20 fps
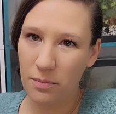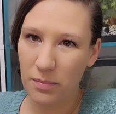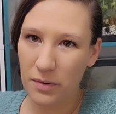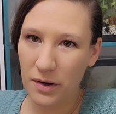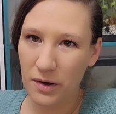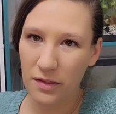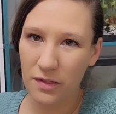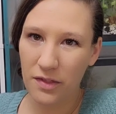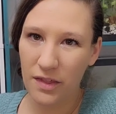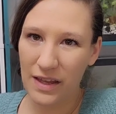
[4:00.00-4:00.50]

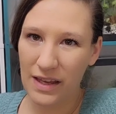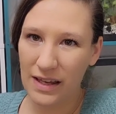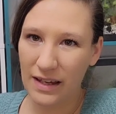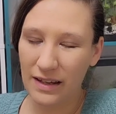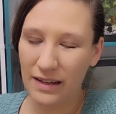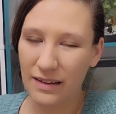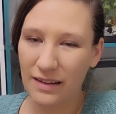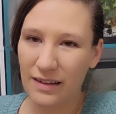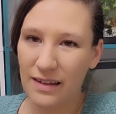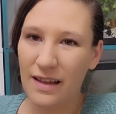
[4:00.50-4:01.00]
topper
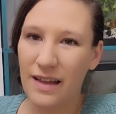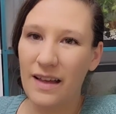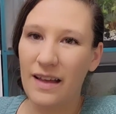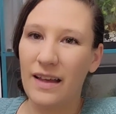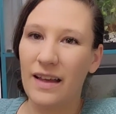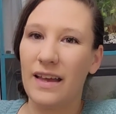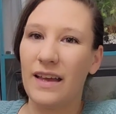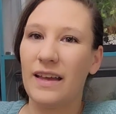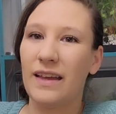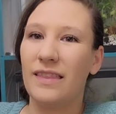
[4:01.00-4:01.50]
thing
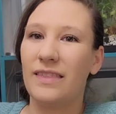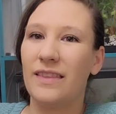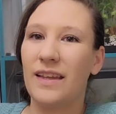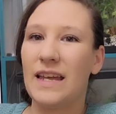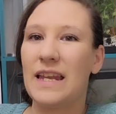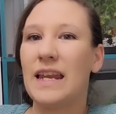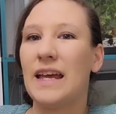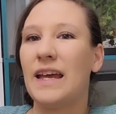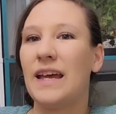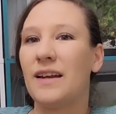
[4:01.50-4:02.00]
and
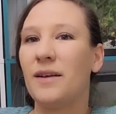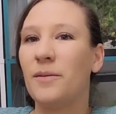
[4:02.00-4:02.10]
then